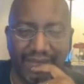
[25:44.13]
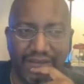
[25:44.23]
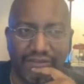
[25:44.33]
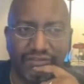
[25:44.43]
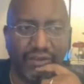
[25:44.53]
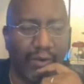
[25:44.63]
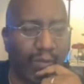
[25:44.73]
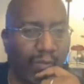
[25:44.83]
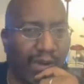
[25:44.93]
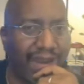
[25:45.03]
So
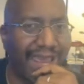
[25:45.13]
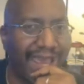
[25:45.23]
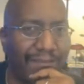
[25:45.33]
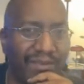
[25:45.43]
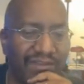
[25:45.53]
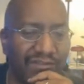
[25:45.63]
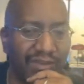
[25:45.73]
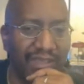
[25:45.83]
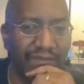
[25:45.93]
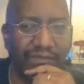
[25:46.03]
what happens
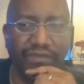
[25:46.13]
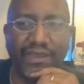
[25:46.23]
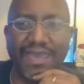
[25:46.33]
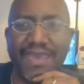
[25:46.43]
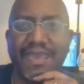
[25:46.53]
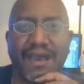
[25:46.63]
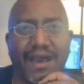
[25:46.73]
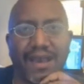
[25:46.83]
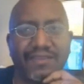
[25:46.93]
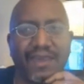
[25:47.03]
if the
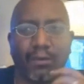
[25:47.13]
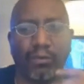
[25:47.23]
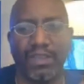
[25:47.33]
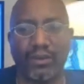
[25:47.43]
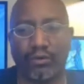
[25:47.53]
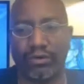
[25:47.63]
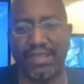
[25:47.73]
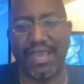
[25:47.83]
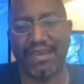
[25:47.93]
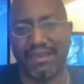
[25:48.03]
AI that we
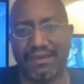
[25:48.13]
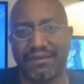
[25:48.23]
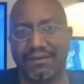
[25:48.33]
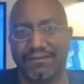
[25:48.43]
created